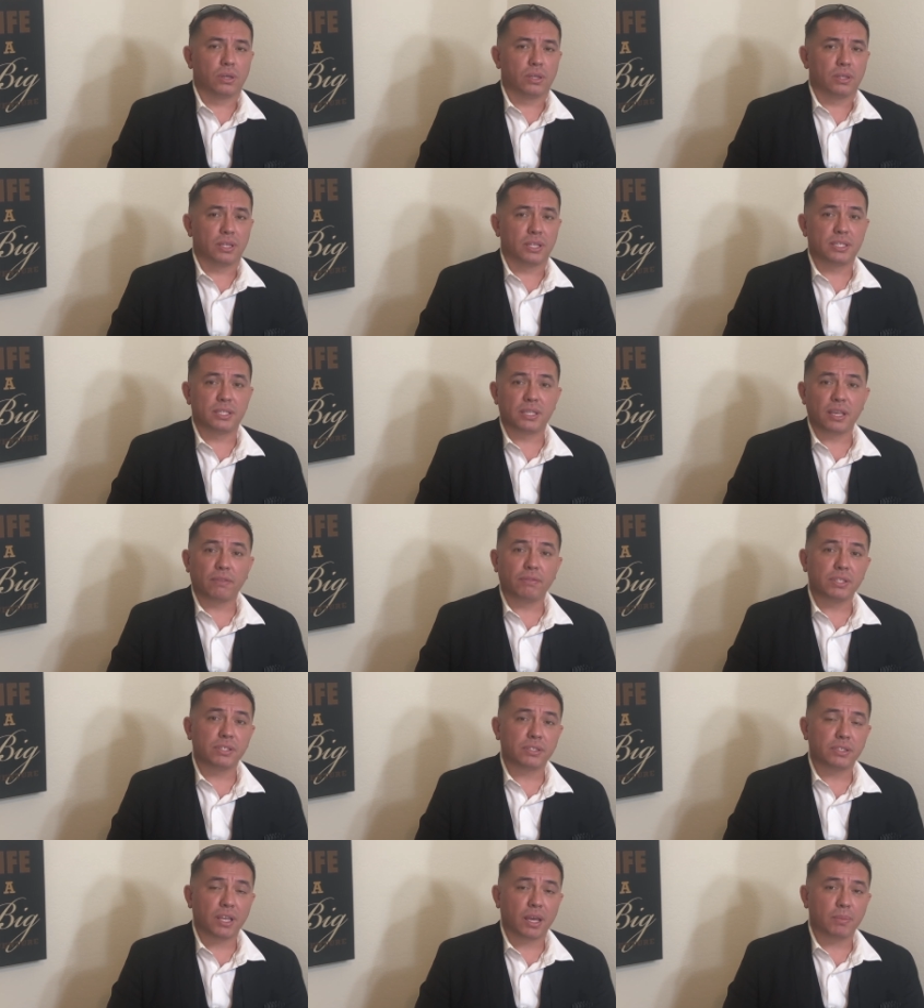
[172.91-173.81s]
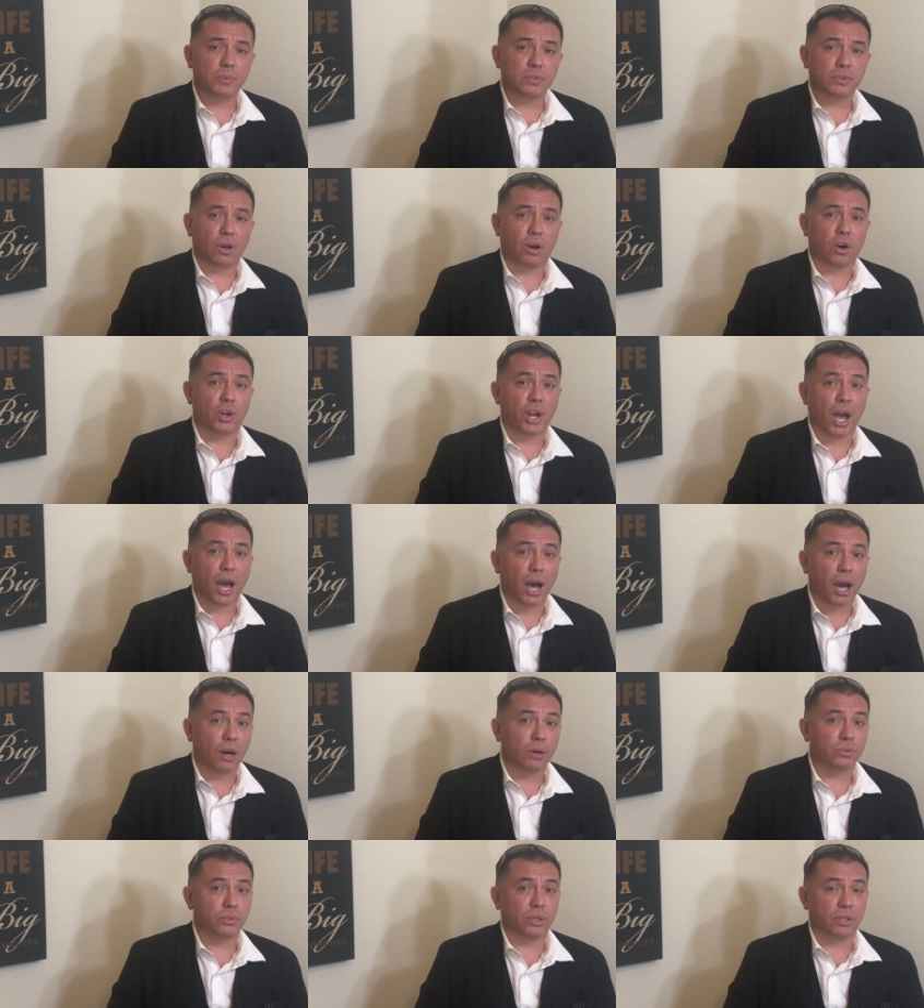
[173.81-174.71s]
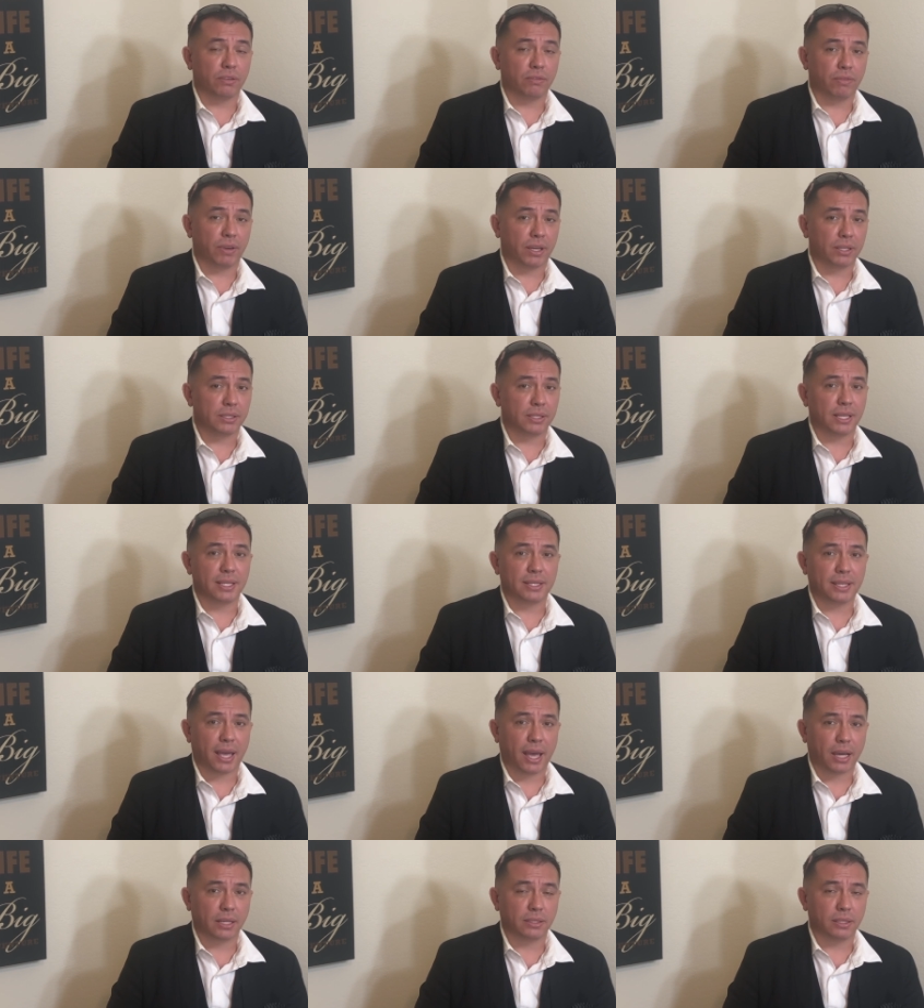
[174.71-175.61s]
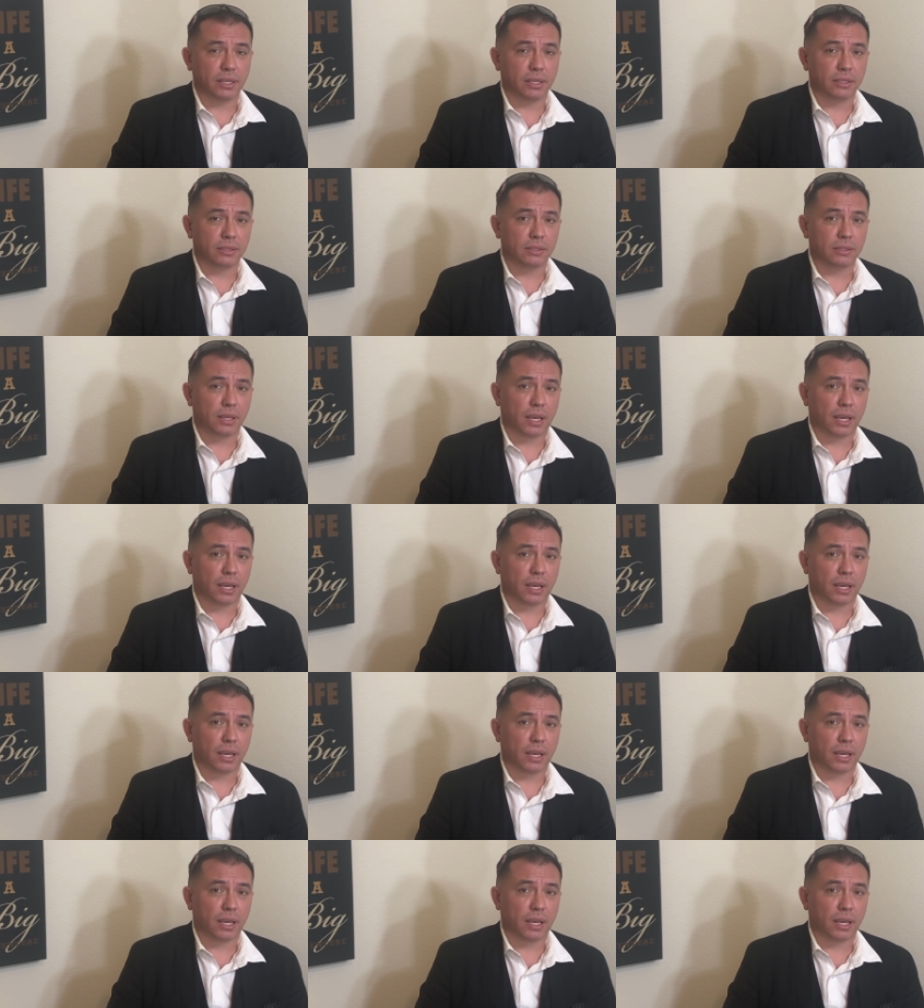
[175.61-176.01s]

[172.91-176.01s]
the 7 steps on how to invest in tax liens.